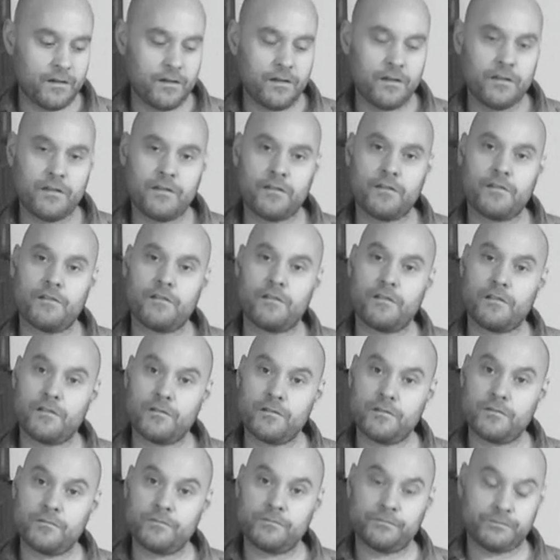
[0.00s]

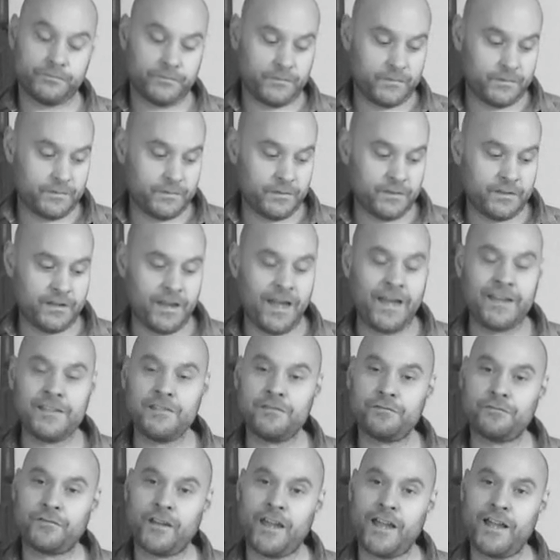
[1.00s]
to
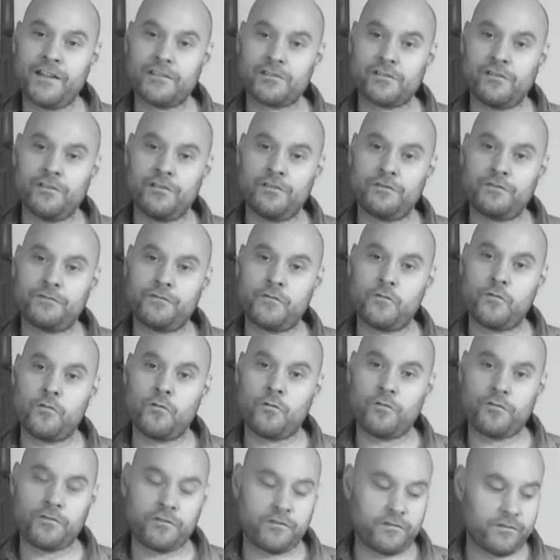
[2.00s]
A flat on the
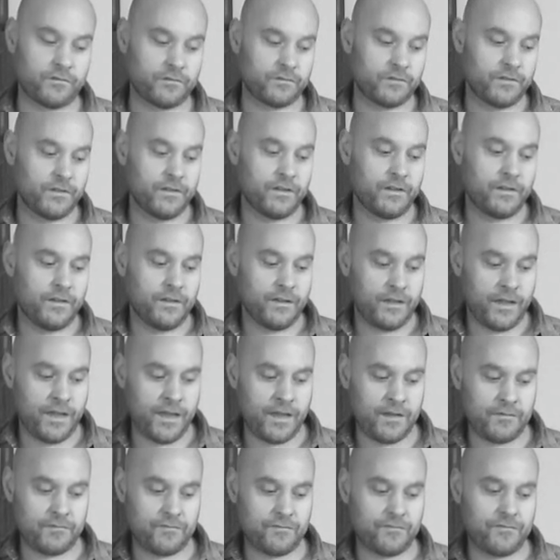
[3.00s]
4th.
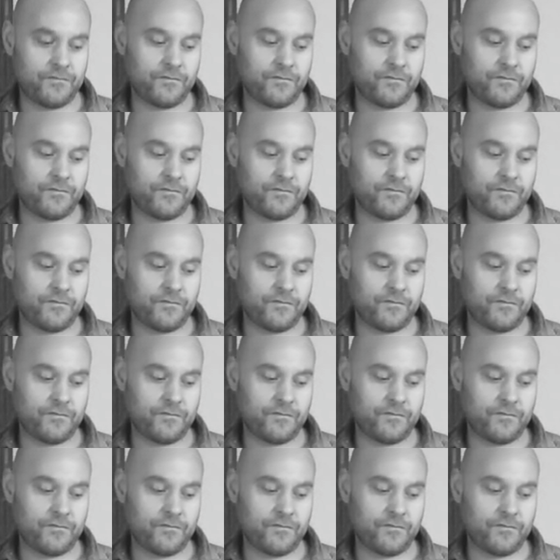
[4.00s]
F,